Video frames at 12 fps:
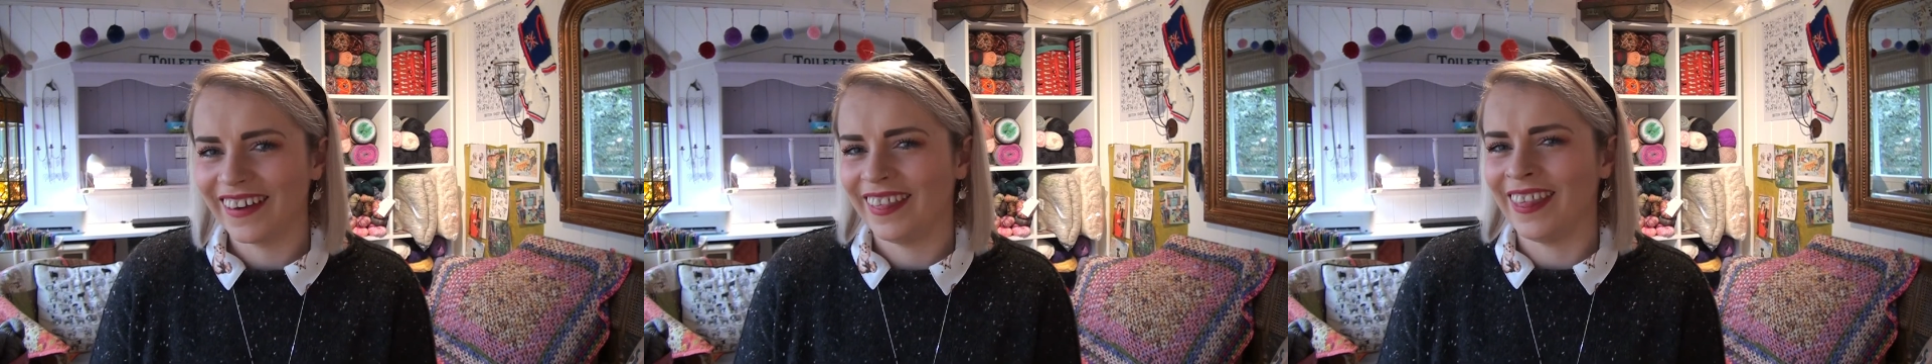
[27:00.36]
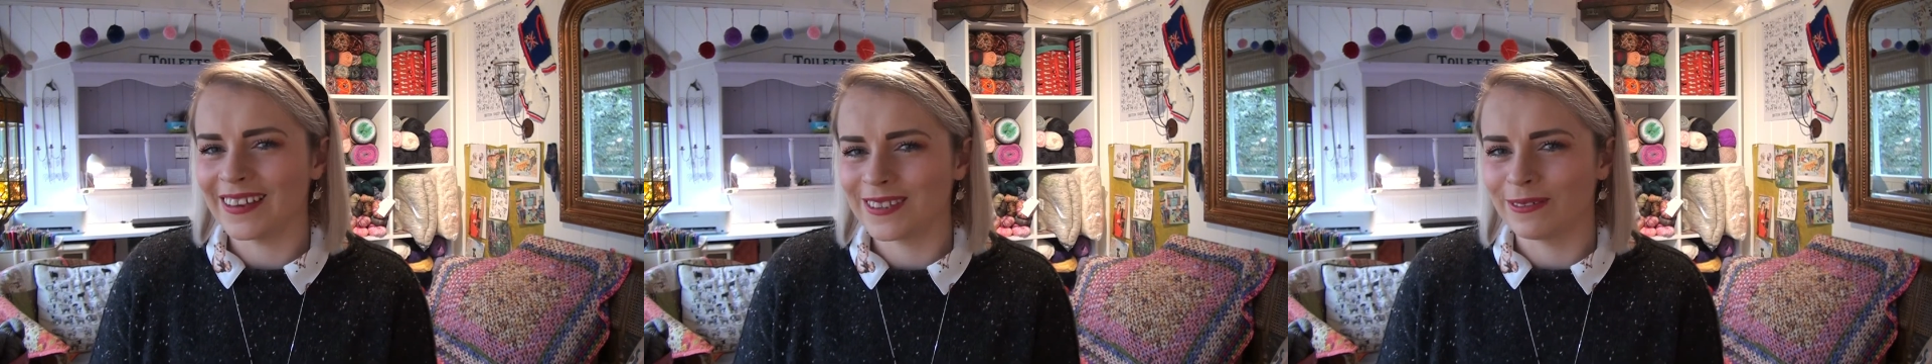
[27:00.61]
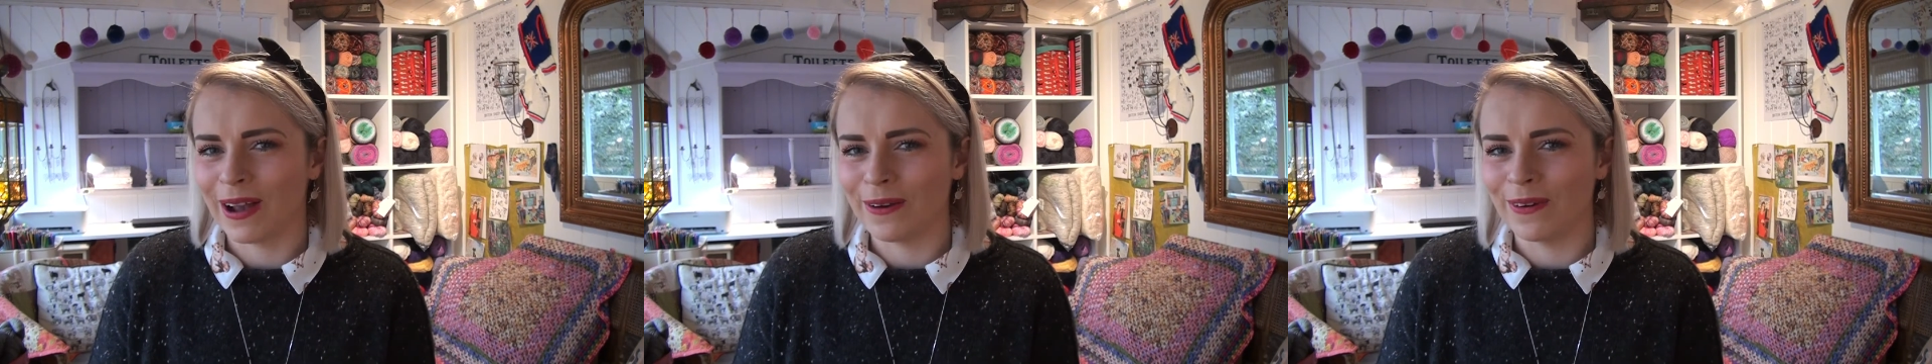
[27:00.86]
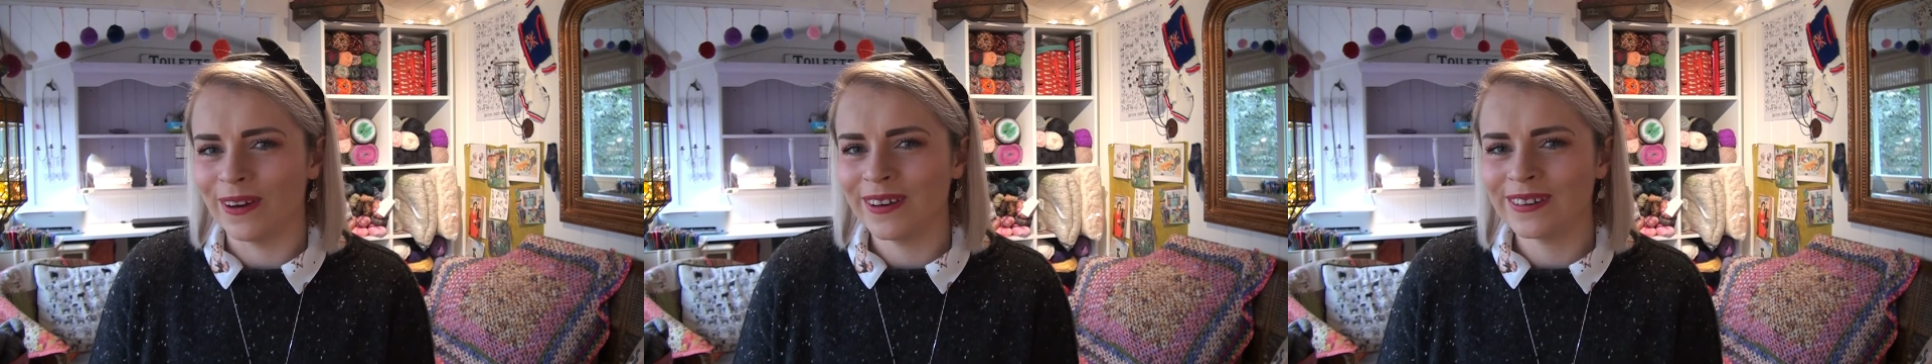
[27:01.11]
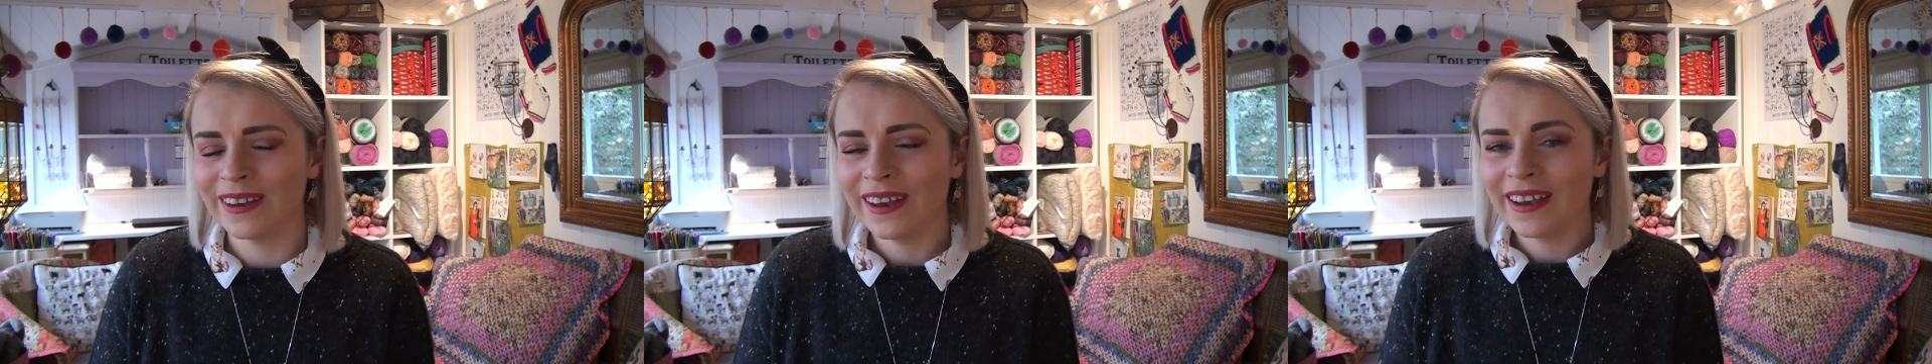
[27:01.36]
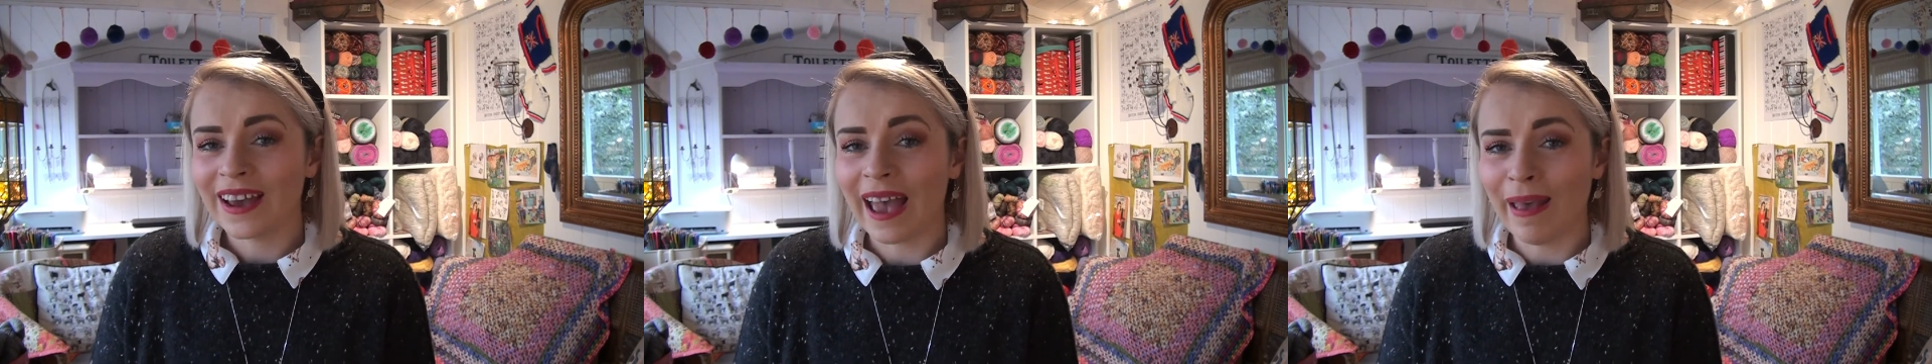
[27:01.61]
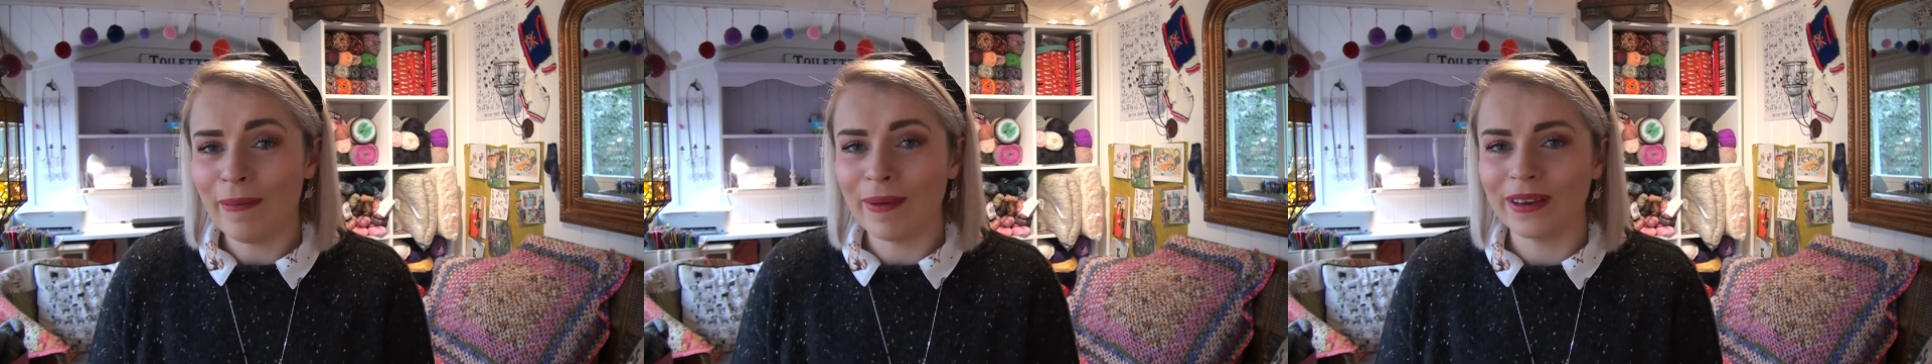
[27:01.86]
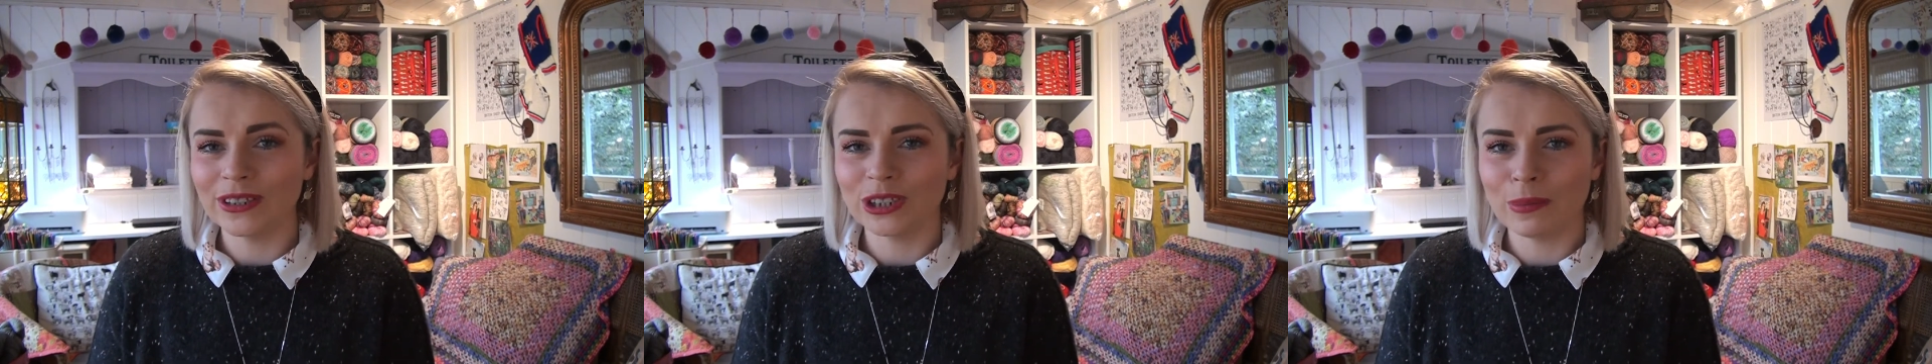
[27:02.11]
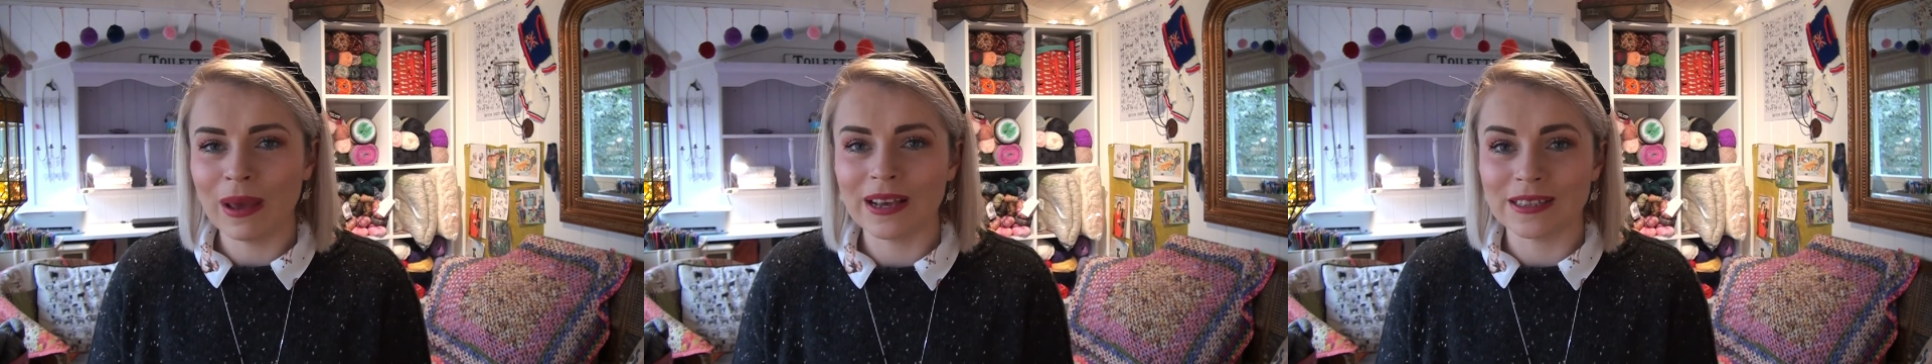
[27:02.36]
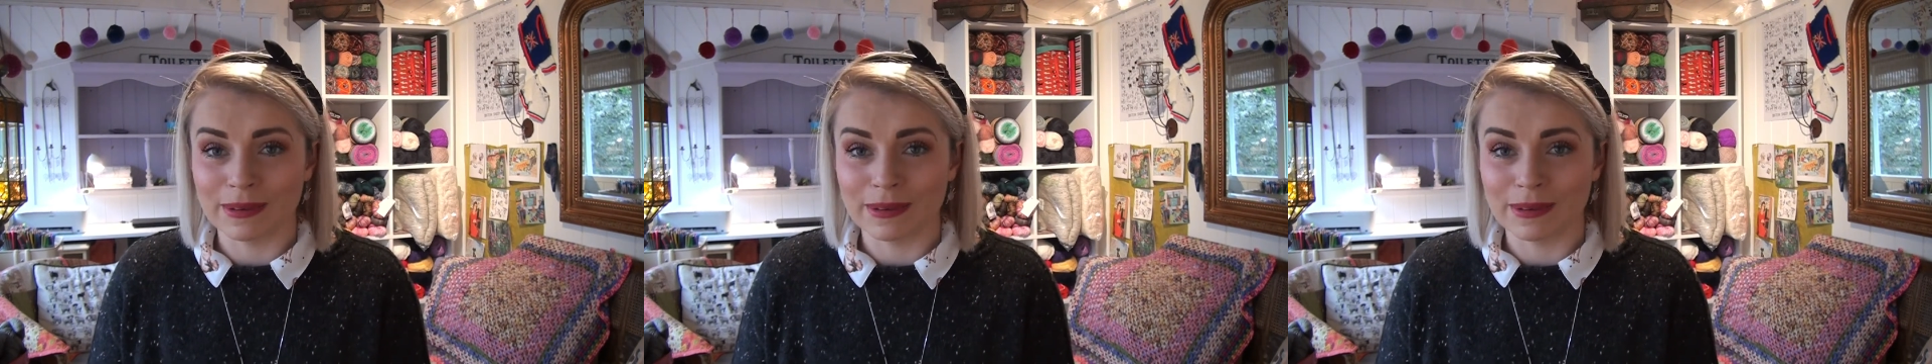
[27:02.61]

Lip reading: That's the right word. She makes them